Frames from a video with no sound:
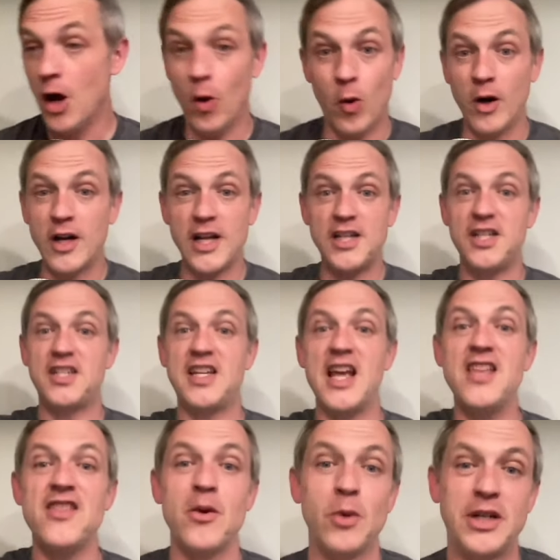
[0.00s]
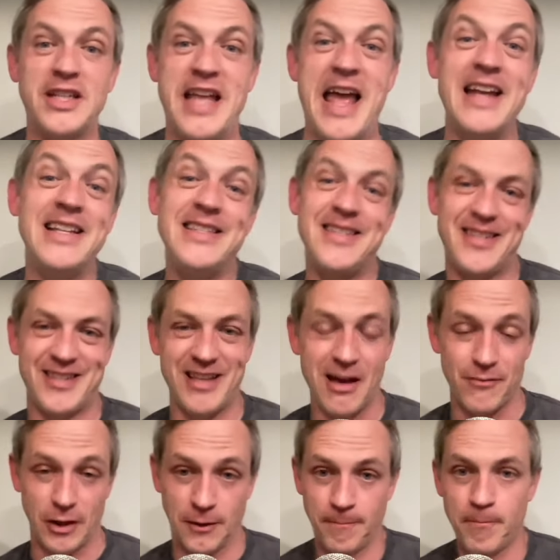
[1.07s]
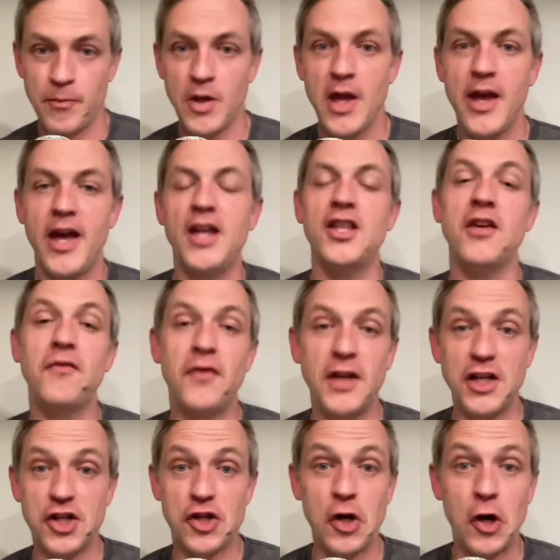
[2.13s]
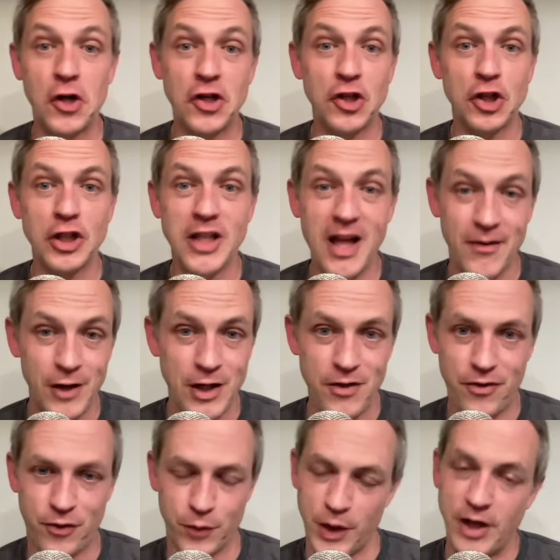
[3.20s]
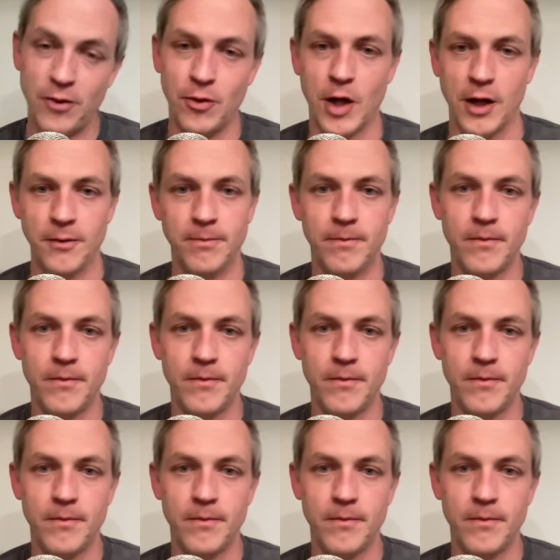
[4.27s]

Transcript: What did I just say? They were ten and seven, and they finished on an eleven and three run.